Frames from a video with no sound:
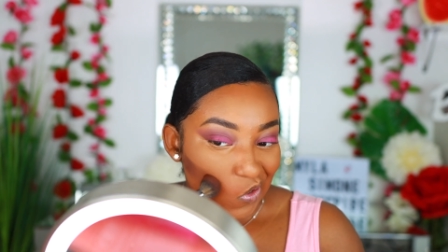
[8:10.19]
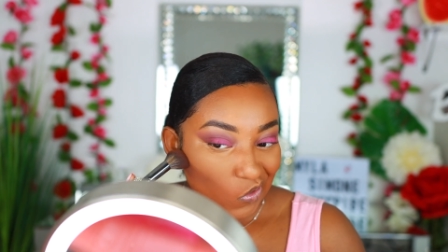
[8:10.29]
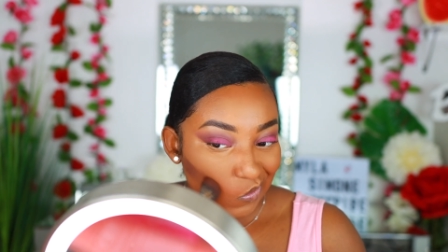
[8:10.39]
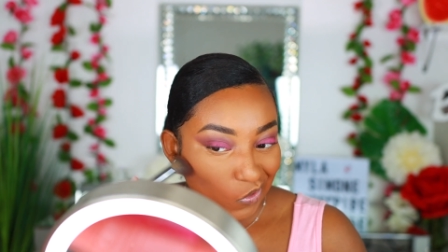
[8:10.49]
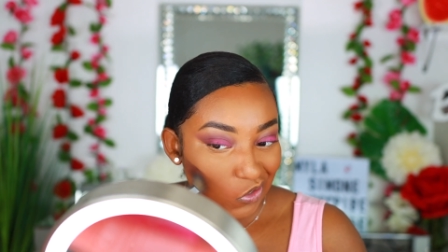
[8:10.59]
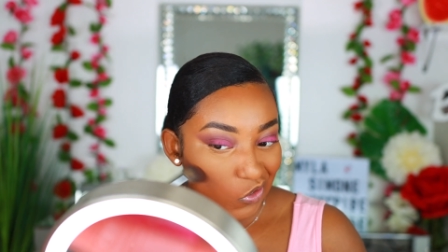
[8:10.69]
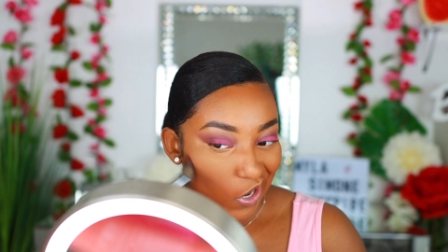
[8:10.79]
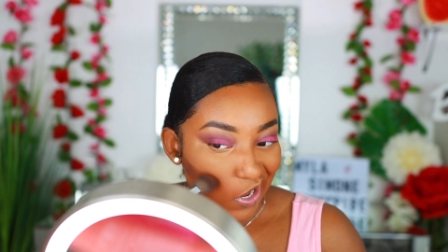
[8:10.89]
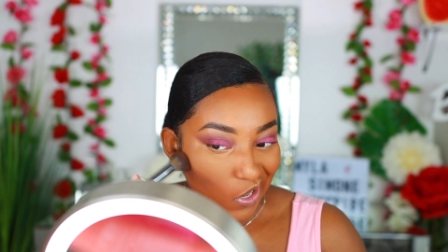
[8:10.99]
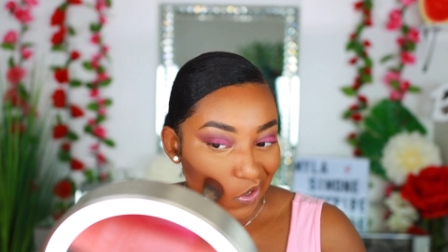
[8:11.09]
So I'm gonna
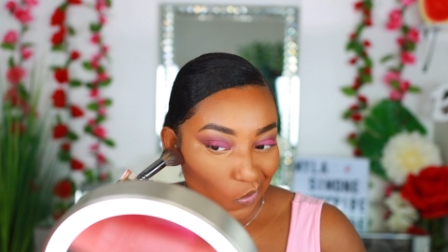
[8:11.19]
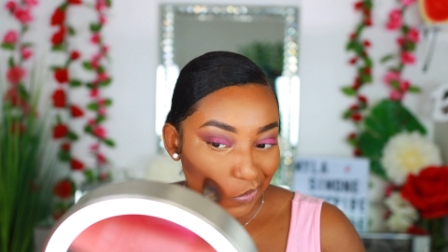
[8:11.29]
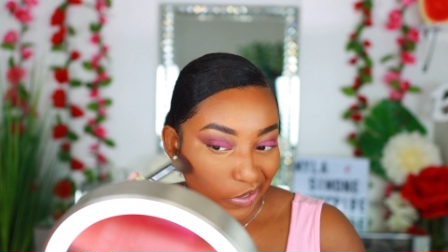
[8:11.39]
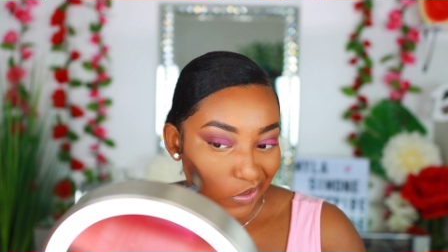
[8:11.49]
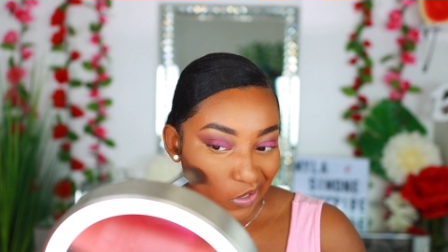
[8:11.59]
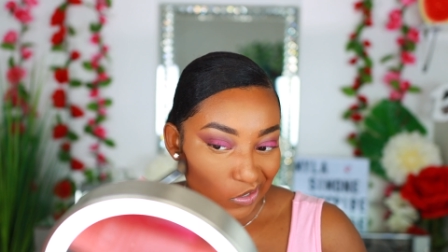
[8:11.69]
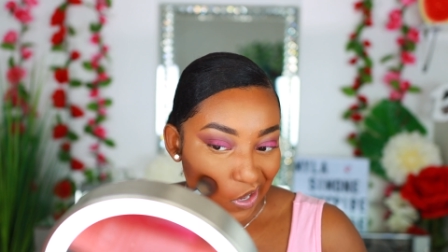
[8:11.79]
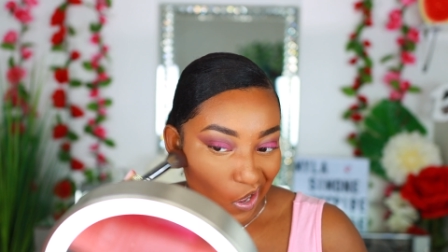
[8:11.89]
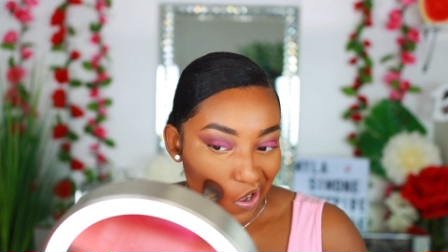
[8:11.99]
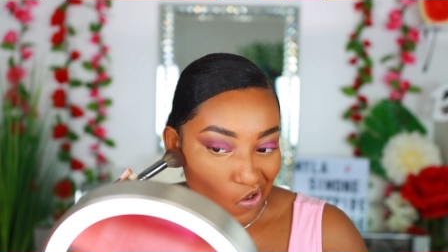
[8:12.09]
try and blend this
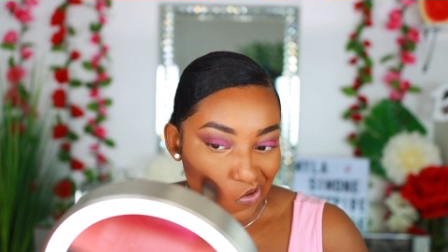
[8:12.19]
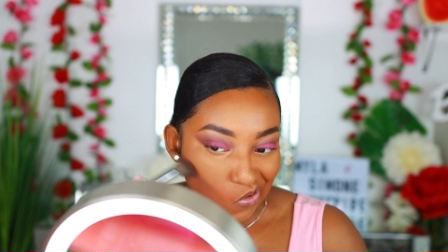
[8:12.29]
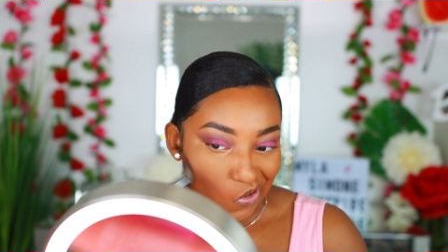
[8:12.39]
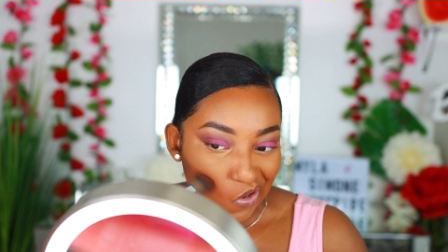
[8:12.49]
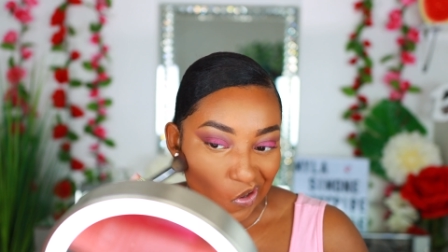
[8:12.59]
out.